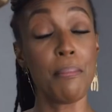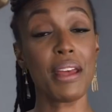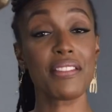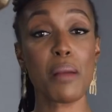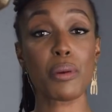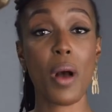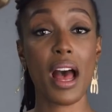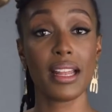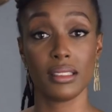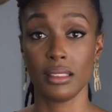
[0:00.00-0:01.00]
Myth number
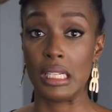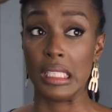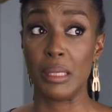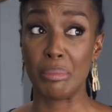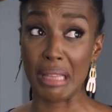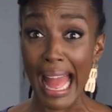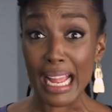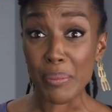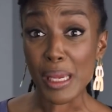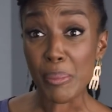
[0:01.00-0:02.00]
1.
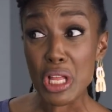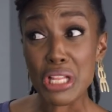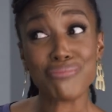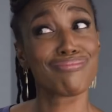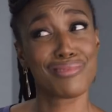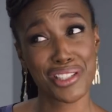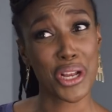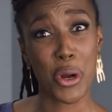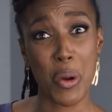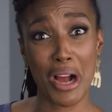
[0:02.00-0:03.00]
Black people
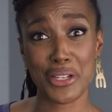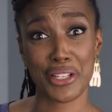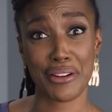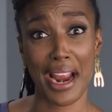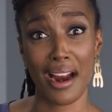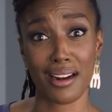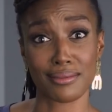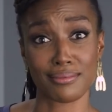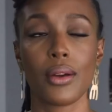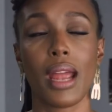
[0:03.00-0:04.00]
don't wash their hair.
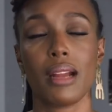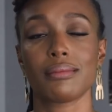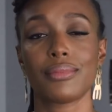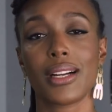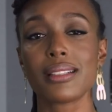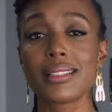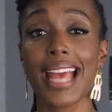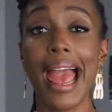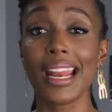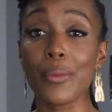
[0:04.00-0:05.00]
Okay, first,
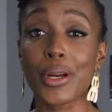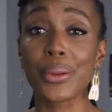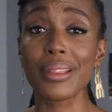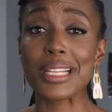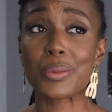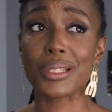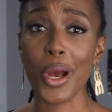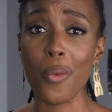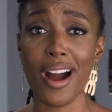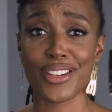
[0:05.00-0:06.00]
to anyone who thinks we
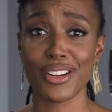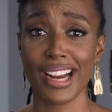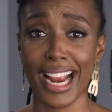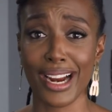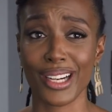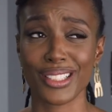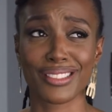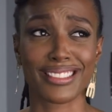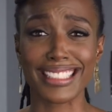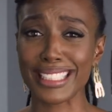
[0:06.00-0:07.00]
don't wash our hair,
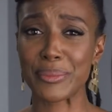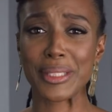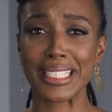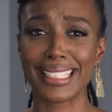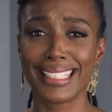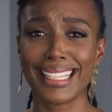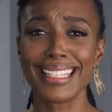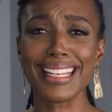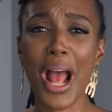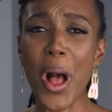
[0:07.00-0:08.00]
really, bruh?
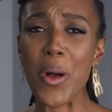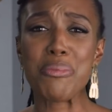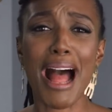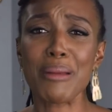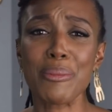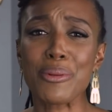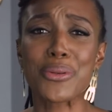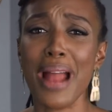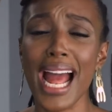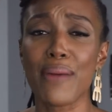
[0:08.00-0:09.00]
No, black people
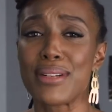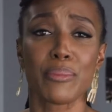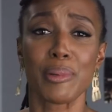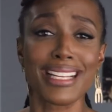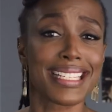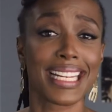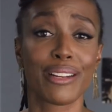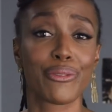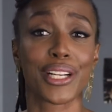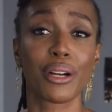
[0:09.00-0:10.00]
do not have a
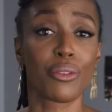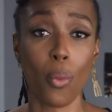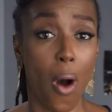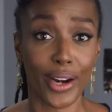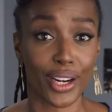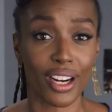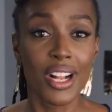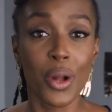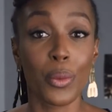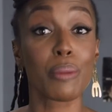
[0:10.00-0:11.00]
debilitating fear of water.
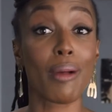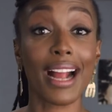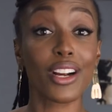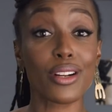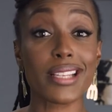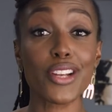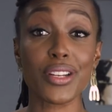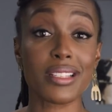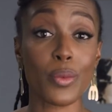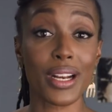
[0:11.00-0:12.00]
When a black girl says
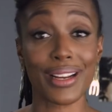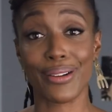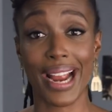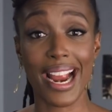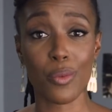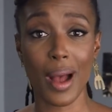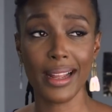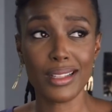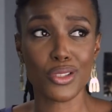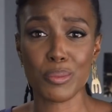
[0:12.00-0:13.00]
she doesn't want to get her hair
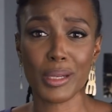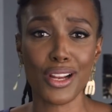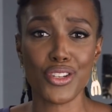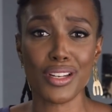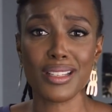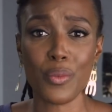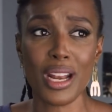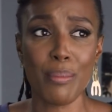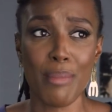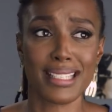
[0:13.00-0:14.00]
wet, it's just because she doesn't
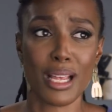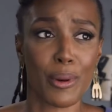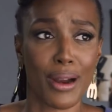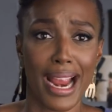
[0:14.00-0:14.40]
want to mess up her